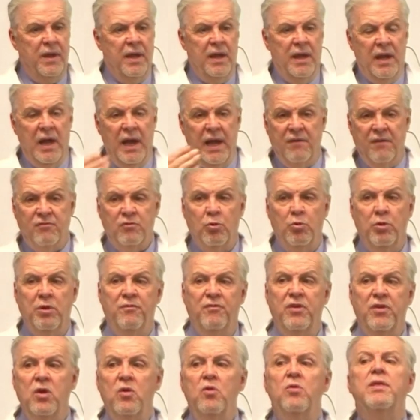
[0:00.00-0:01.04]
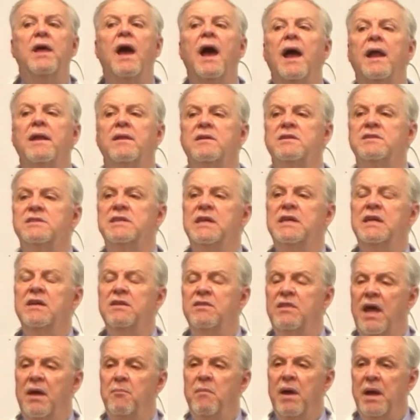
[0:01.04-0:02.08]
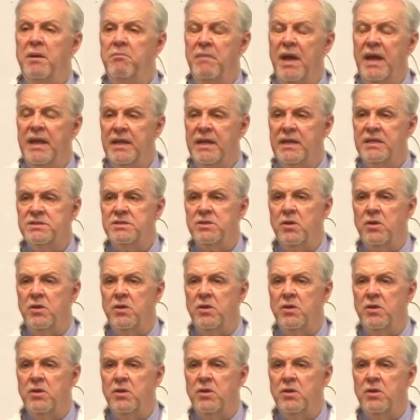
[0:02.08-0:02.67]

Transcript: and I have to review that to see that my medics